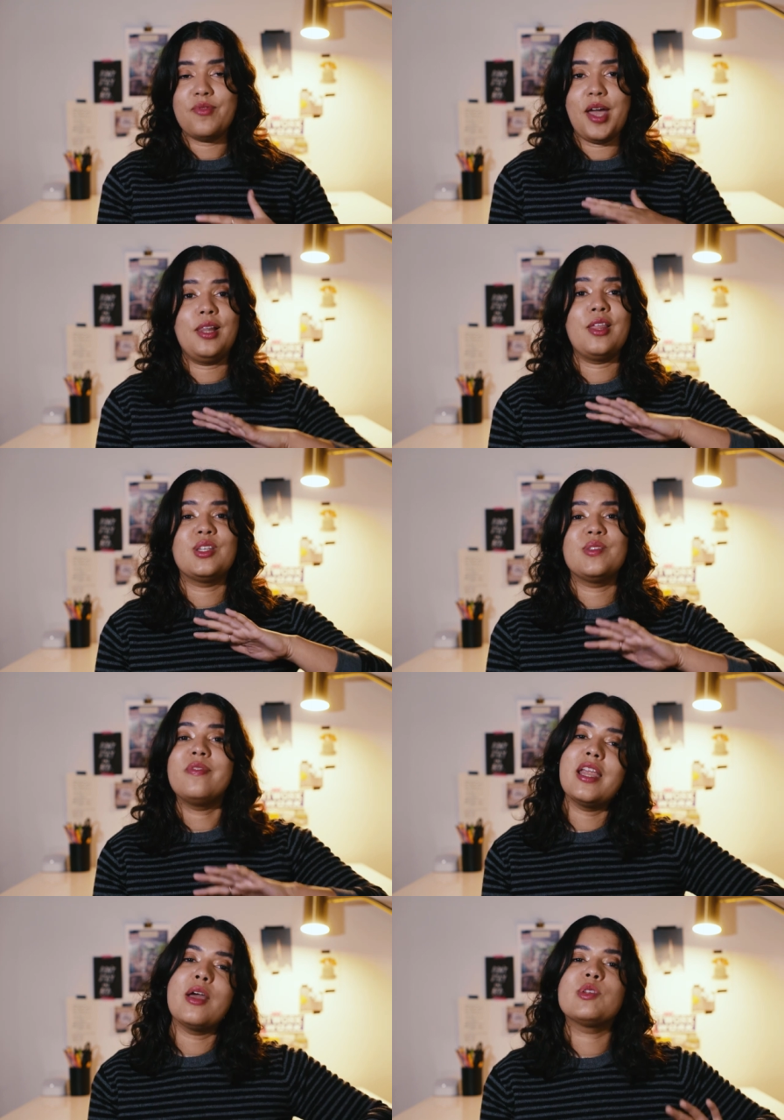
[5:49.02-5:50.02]
And finally, this
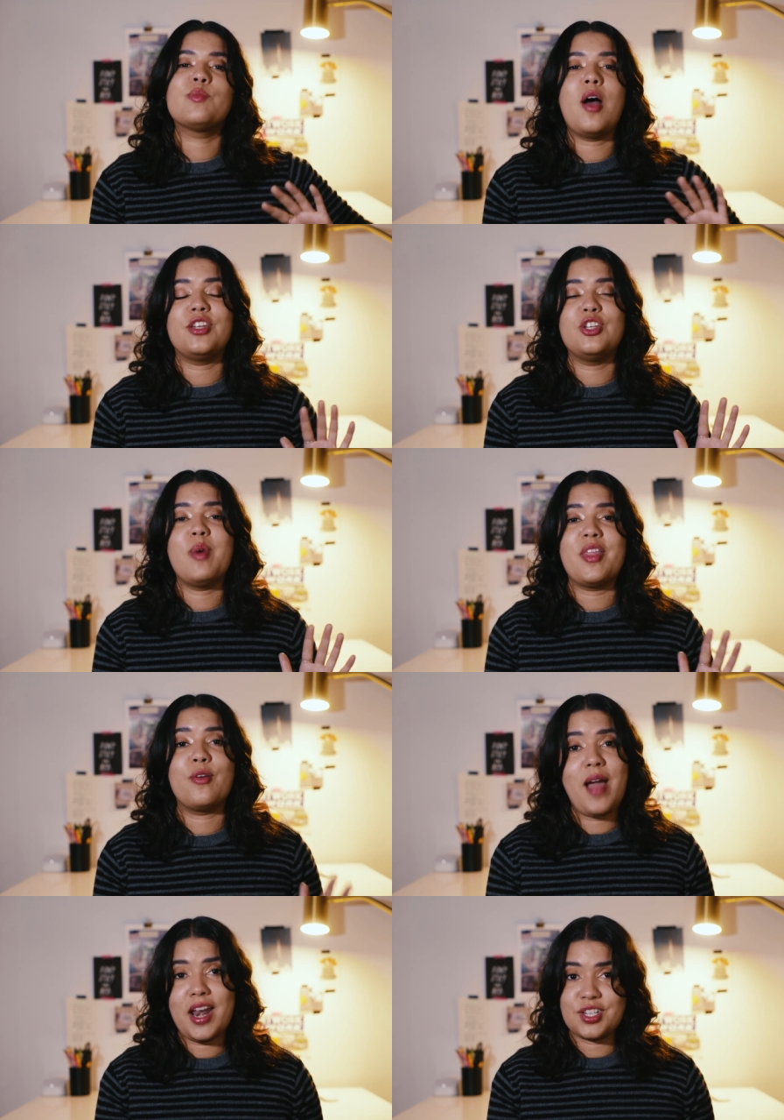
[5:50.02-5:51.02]
video was brought to you by
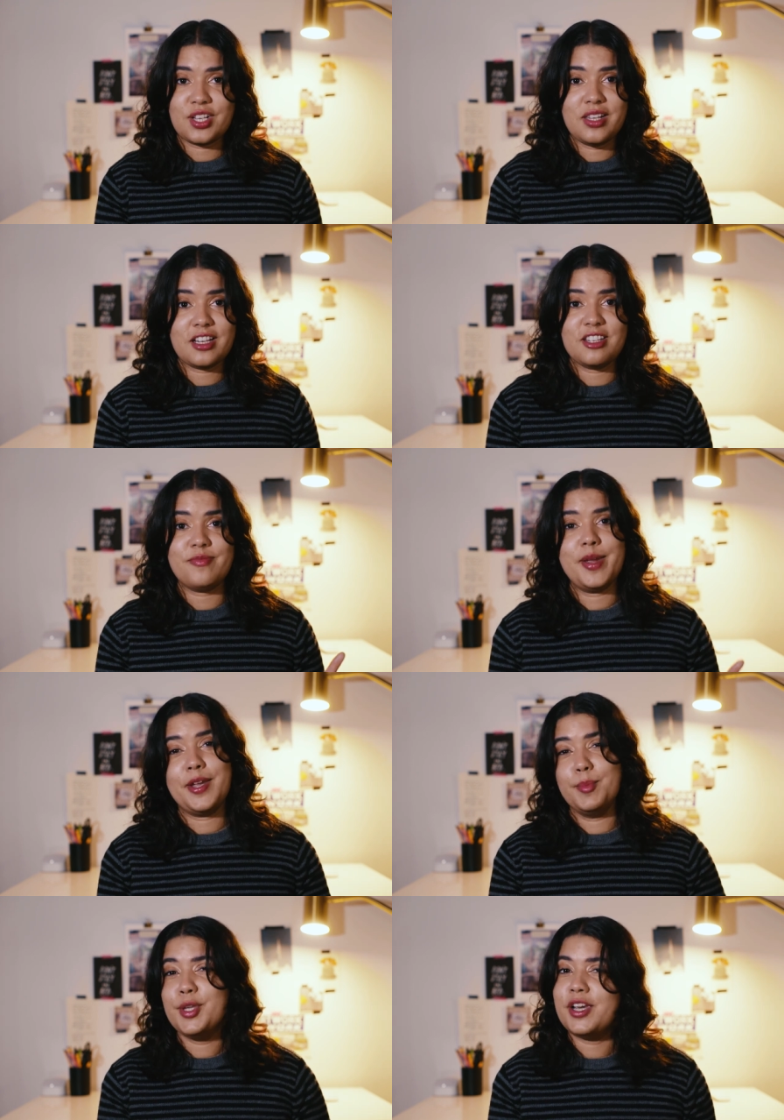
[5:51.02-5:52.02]
the Radish Collective, my
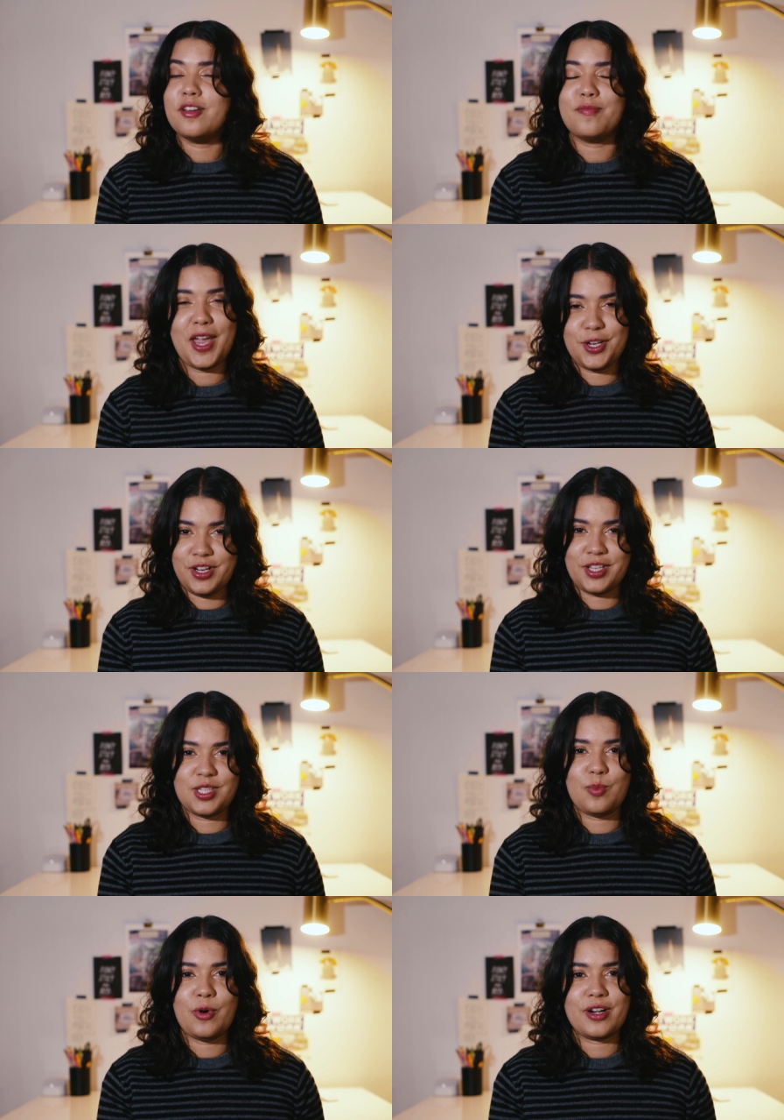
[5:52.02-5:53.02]
community of Patreon
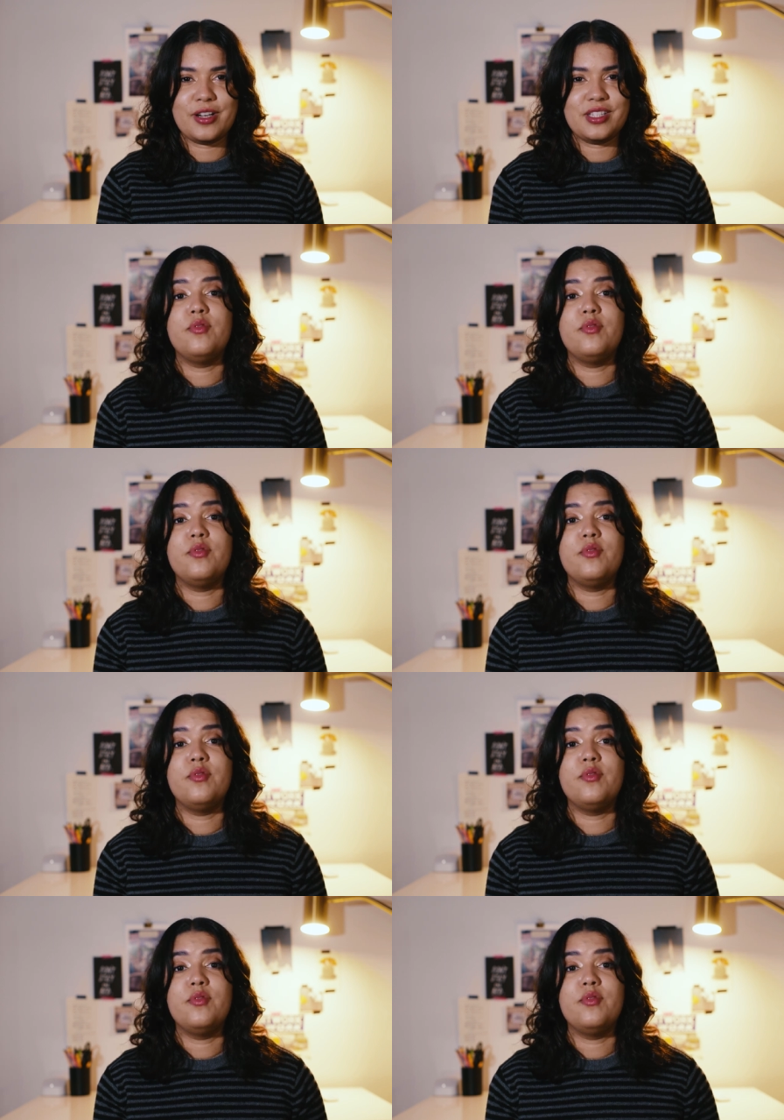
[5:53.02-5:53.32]
supporters.